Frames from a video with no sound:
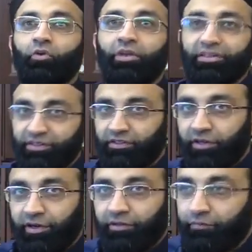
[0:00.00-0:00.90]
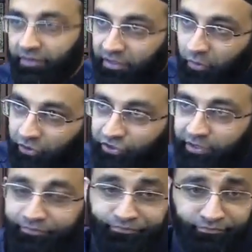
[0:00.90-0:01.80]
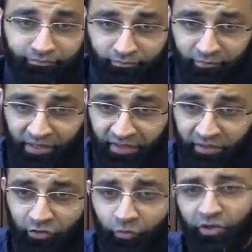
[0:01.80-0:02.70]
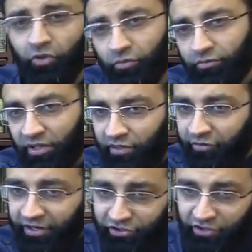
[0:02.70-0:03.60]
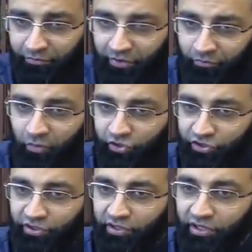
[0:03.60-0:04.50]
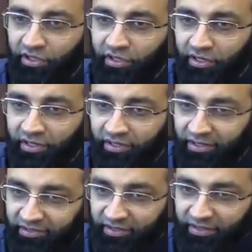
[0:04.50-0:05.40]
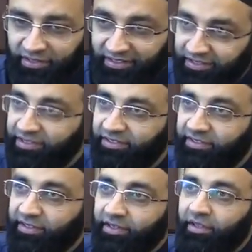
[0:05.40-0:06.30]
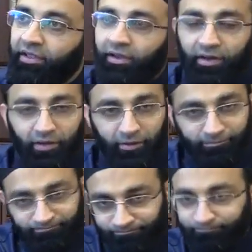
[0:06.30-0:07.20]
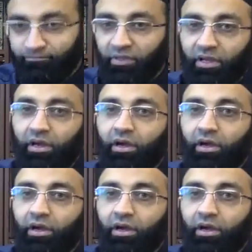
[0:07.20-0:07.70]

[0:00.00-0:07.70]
So let's start with the washing. So we know the traditional way of washing the de- uh, deceased, um,